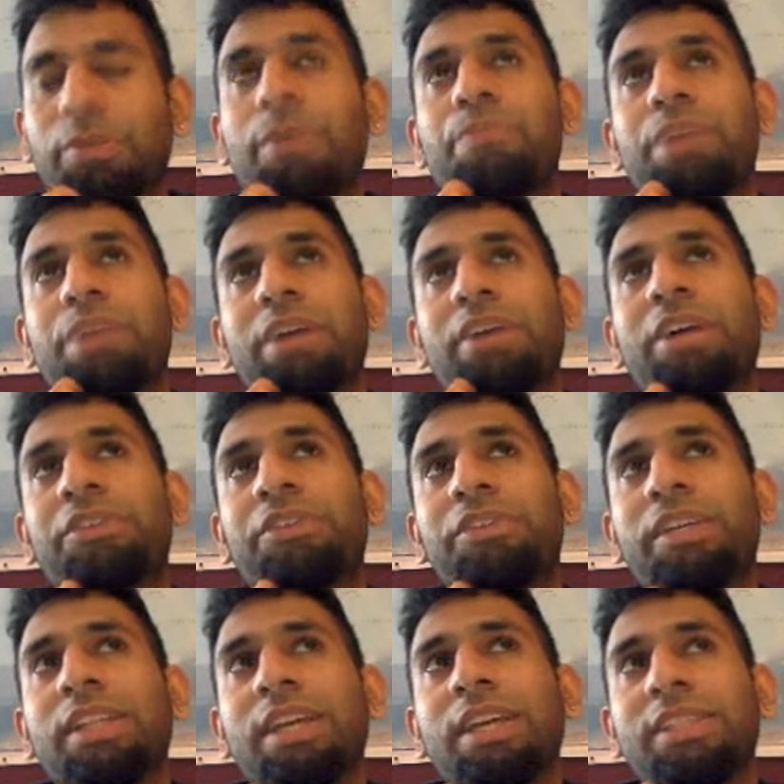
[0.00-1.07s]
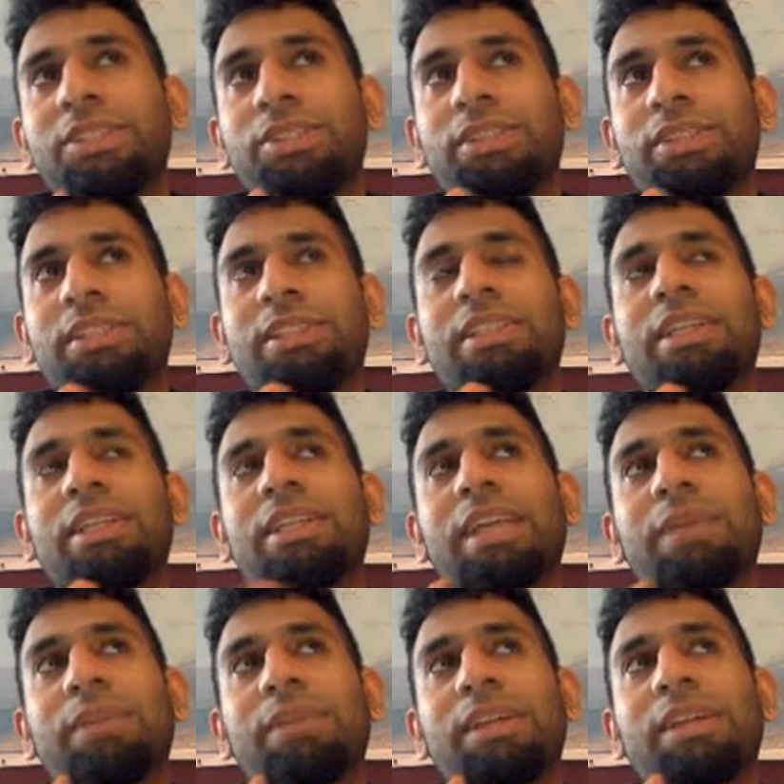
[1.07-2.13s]
I realized during that game
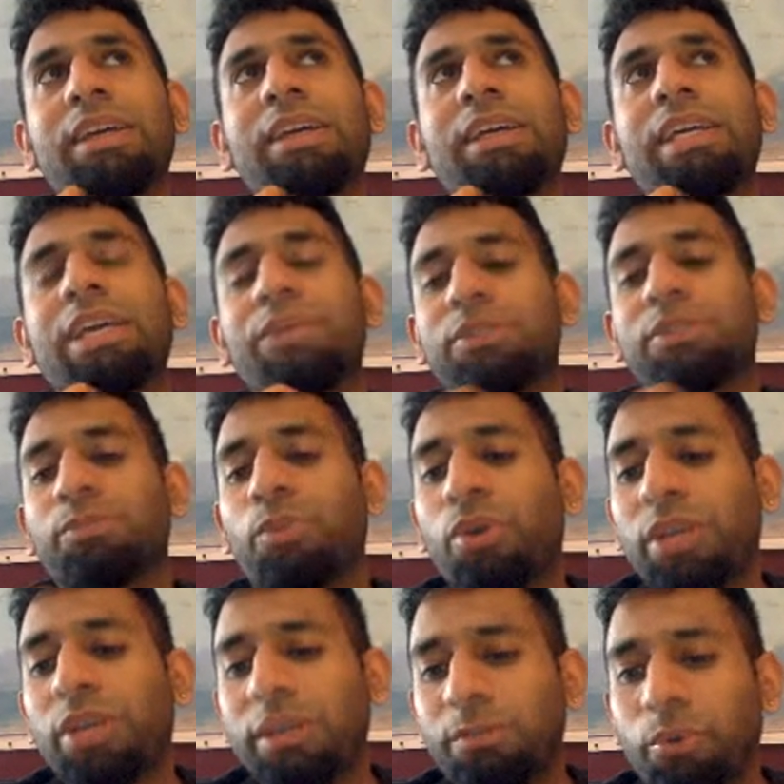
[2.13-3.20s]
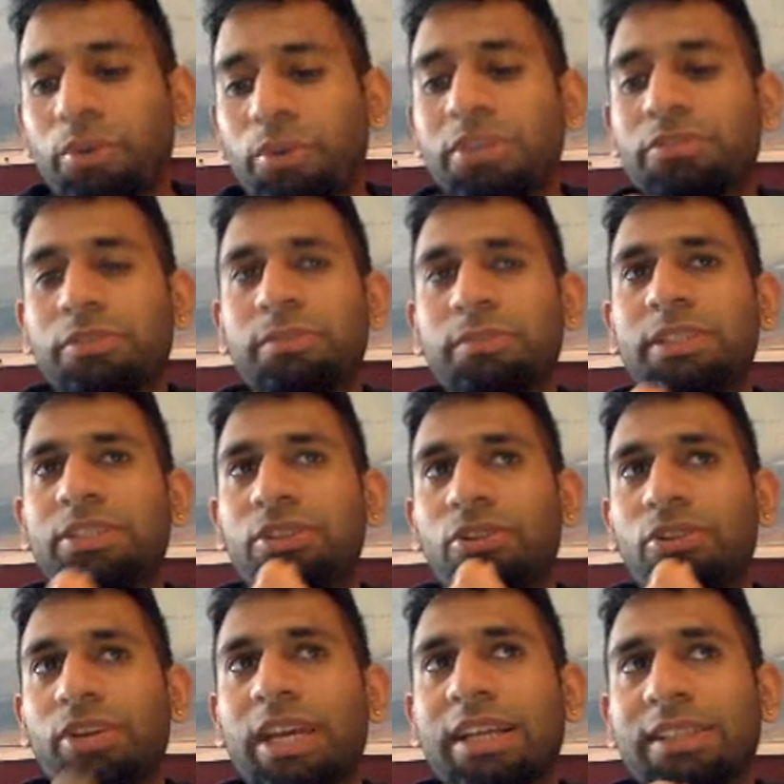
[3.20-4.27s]
that it was more important for me to
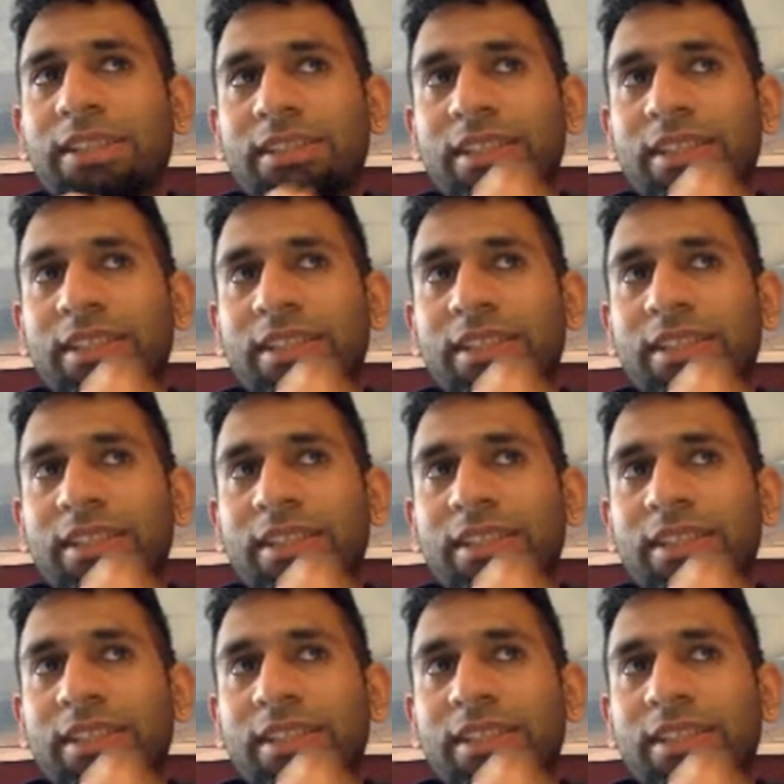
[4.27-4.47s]
look at the